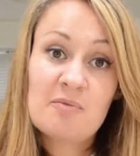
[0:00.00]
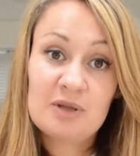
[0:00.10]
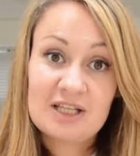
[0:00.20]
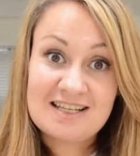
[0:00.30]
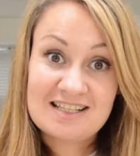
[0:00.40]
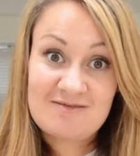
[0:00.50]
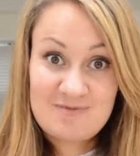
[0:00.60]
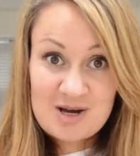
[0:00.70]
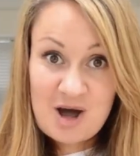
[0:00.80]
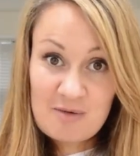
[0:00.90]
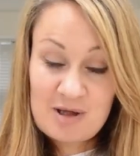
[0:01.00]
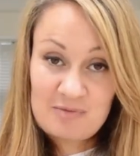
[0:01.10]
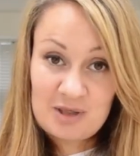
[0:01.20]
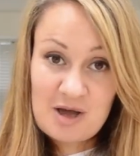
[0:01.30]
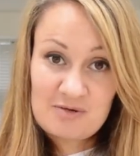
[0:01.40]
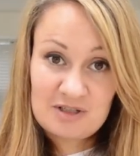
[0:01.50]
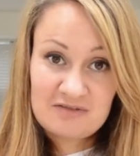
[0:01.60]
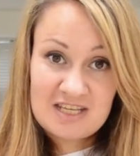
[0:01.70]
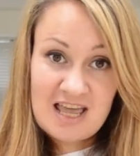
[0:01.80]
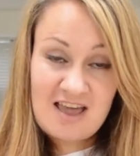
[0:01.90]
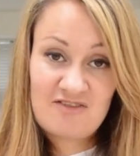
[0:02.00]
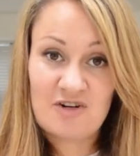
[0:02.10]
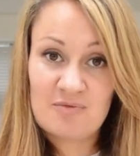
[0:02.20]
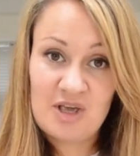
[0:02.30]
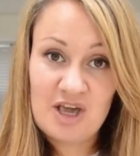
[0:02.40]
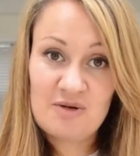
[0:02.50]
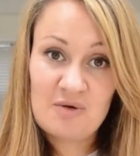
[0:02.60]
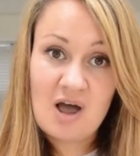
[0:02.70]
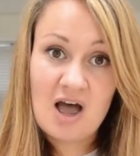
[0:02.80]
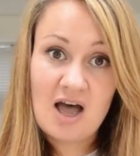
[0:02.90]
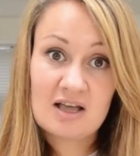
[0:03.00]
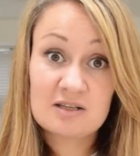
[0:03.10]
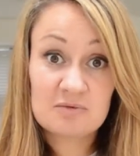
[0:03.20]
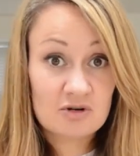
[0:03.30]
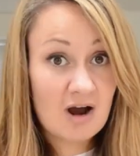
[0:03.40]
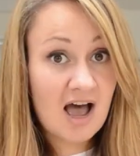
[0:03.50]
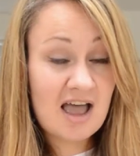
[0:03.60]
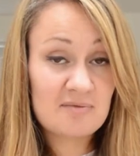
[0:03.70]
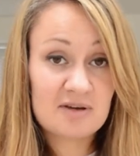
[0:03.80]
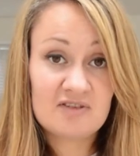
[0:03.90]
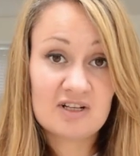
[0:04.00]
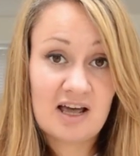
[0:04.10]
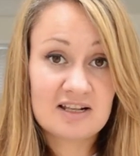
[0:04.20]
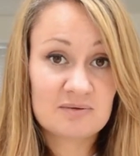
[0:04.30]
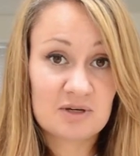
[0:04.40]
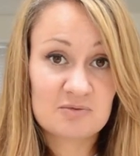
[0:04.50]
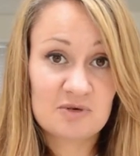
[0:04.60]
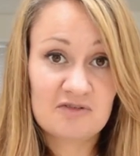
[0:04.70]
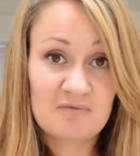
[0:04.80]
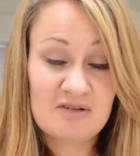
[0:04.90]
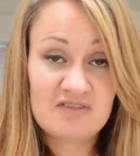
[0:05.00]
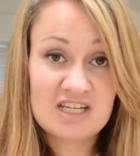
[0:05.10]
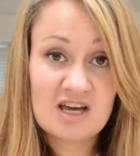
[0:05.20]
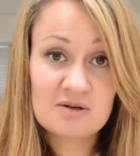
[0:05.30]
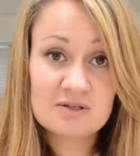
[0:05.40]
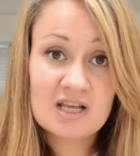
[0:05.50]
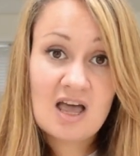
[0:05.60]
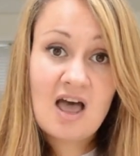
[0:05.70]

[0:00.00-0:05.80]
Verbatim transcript: Please leave me a comment below. I'd love to hear from you. Subscribe if you'd like to watch more of my videos.